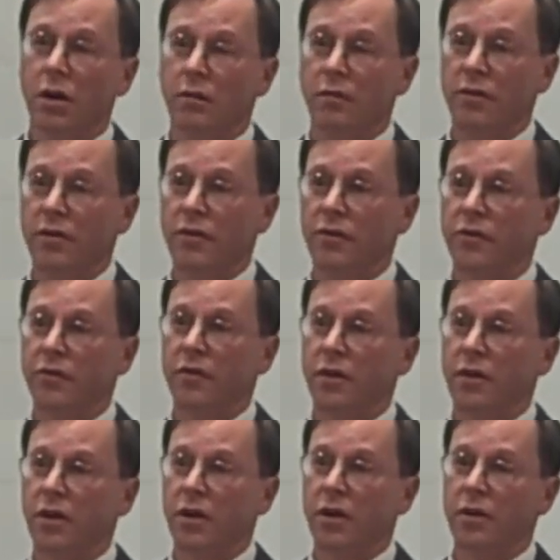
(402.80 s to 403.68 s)
of
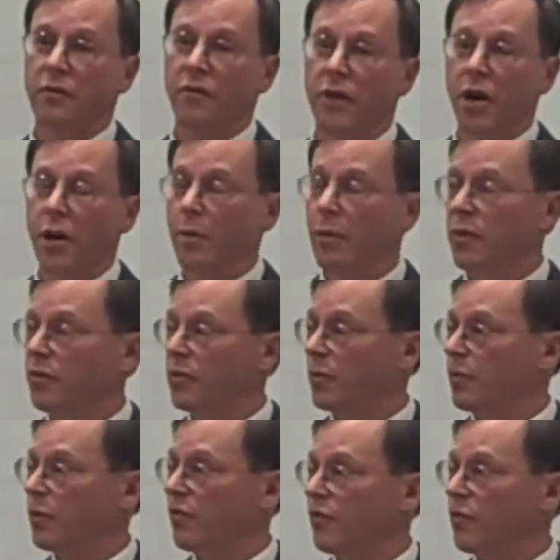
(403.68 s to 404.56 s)
this
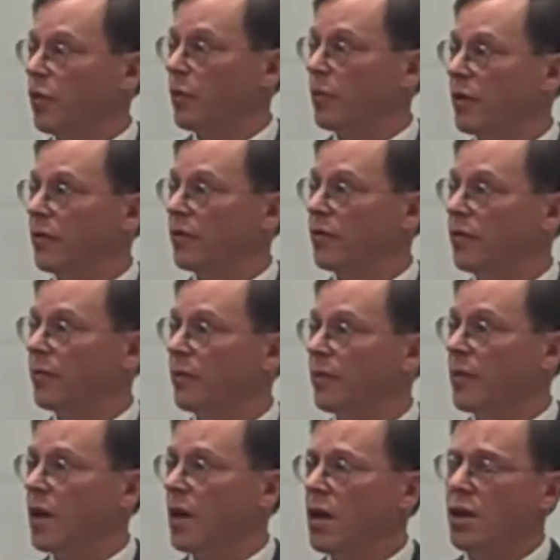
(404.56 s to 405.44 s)
environmental performance.
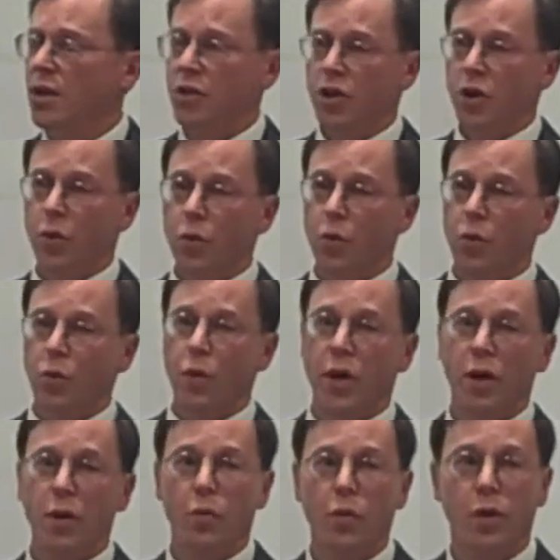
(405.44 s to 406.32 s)
So
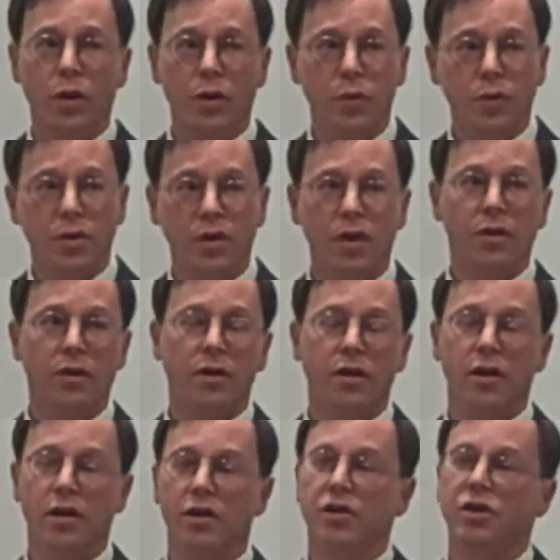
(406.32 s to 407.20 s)
we worked with the
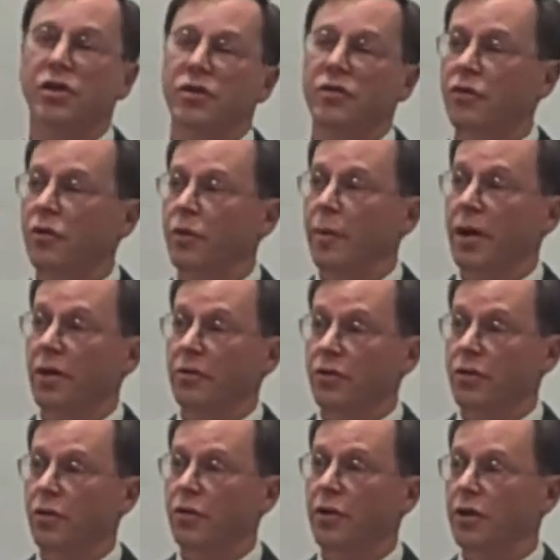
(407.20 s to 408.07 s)
Indonesians for
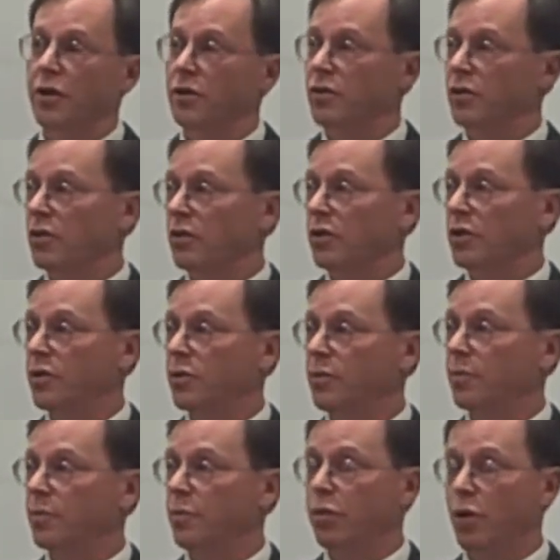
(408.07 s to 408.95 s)
about 2 years on
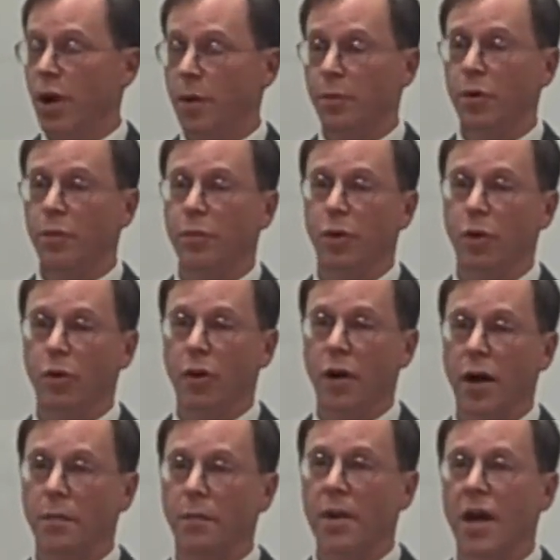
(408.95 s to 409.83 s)
this proper
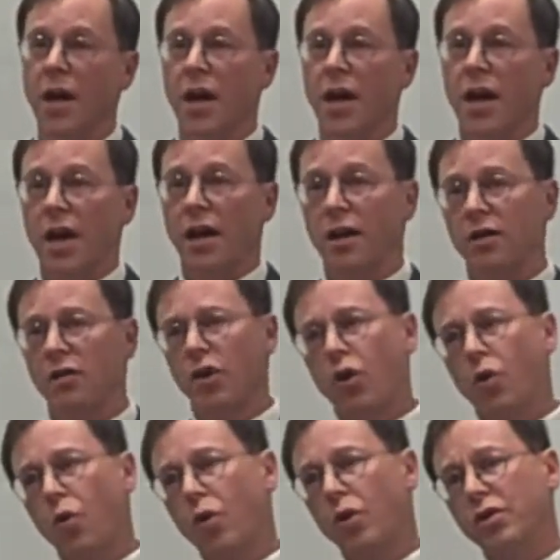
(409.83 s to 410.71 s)
program. And in
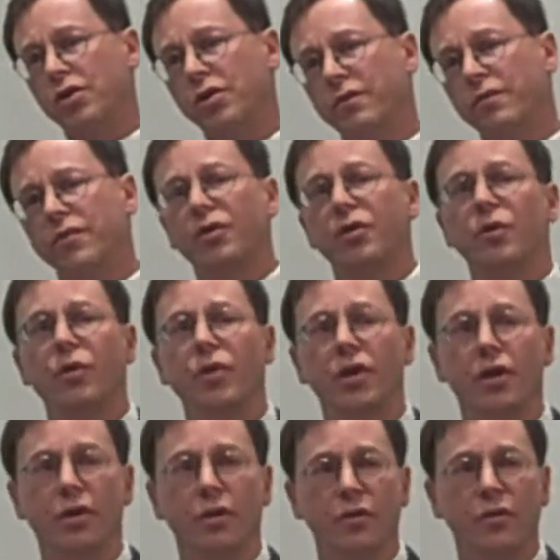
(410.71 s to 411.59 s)
the course of 2
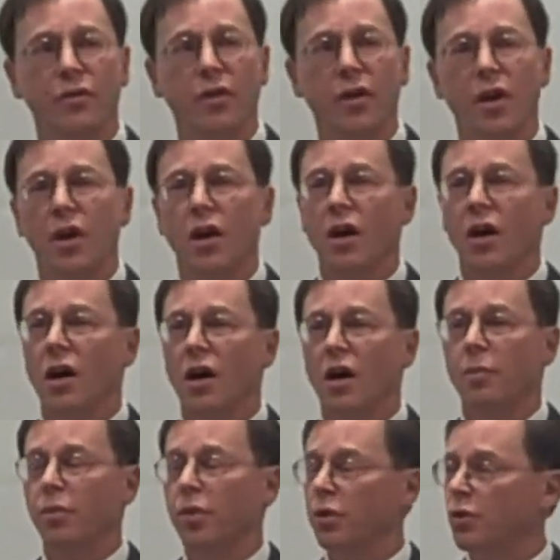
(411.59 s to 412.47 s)
years,
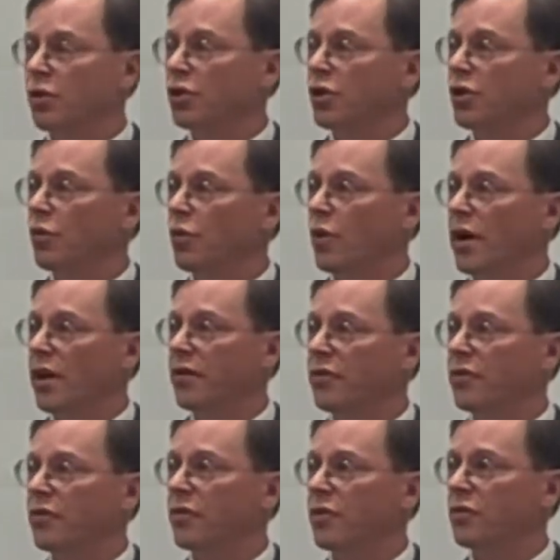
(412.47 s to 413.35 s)
pollution
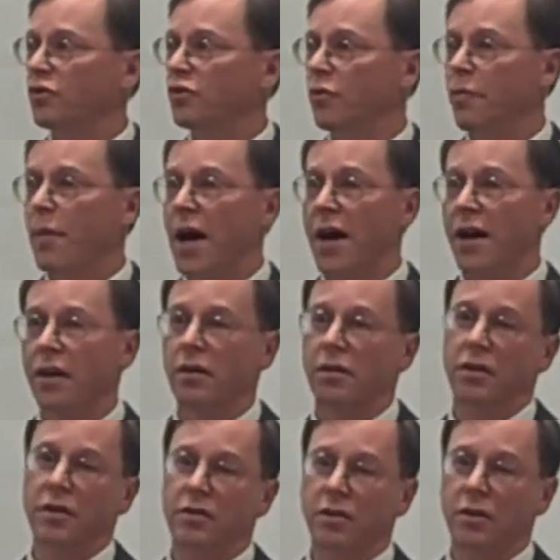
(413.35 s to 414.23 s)
rates
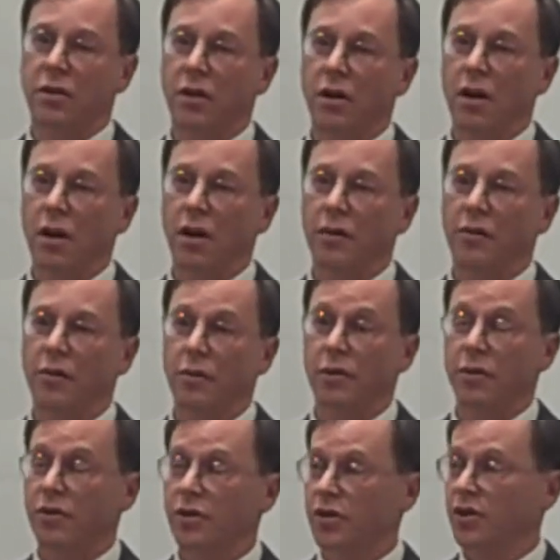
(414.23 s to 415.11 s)
dramatically declined.
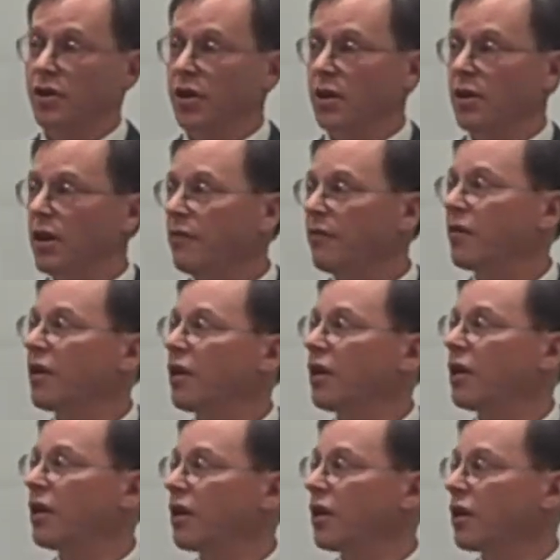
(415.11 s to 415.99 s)
There was a
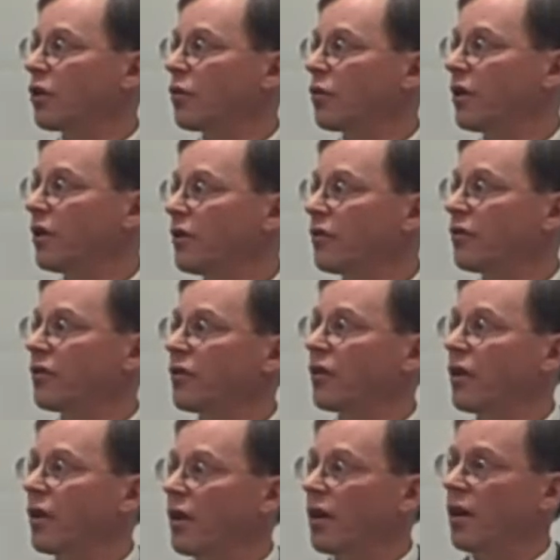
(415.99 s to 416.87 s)
significant
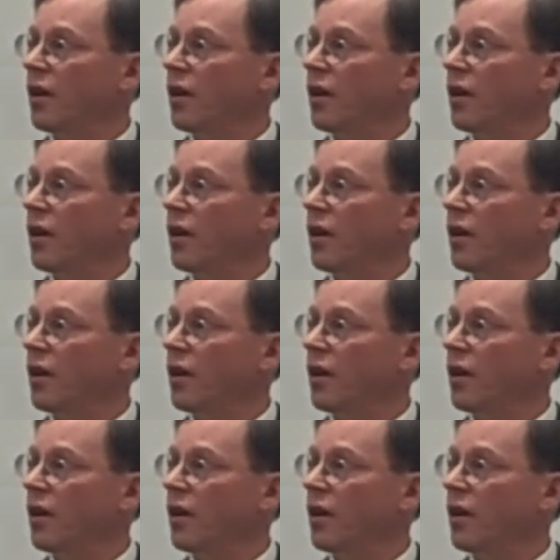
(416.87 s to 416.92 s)
increase